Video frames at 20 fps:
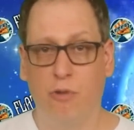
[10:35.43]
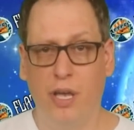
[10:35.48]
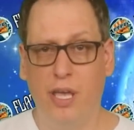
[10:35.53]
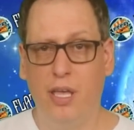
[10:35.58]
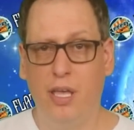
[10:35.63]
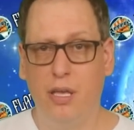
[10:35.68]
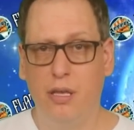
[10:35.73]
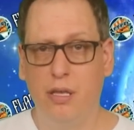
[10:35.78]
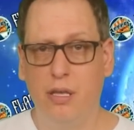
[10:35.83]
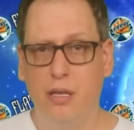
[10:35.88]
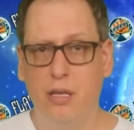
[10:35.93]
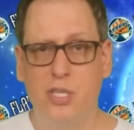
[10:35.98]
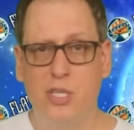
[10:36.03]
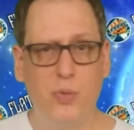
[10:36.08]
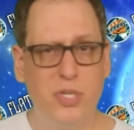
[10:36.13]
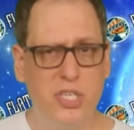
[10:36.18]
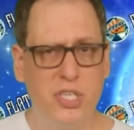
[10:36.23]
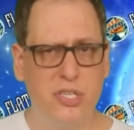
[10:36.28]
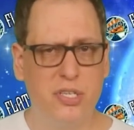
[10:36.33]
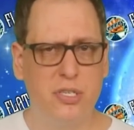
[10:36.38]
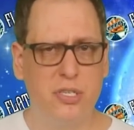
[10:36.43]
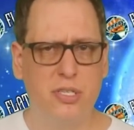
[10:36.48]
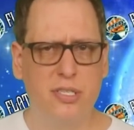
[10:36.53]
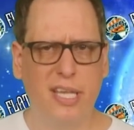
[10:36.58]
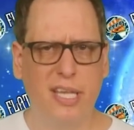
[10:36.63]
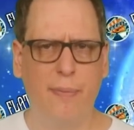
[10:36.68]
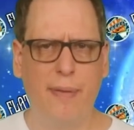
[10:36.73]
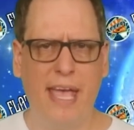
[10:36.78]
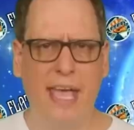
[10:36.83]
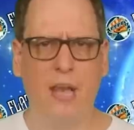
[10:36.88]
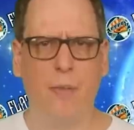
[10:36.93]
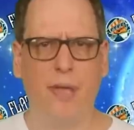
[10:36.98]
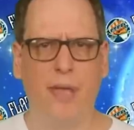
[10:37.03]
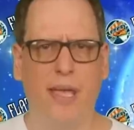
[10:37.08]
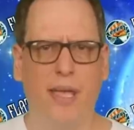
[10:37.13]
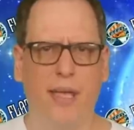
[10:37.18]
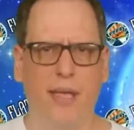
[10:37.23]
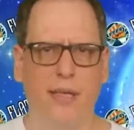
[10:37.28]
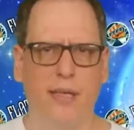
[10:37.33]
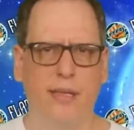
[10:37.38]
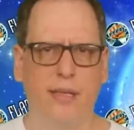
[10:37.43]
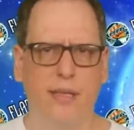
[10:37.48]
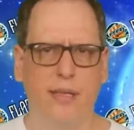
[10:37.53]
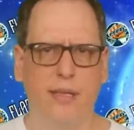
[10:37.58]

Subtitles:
right? Should we just skip ahead a bit?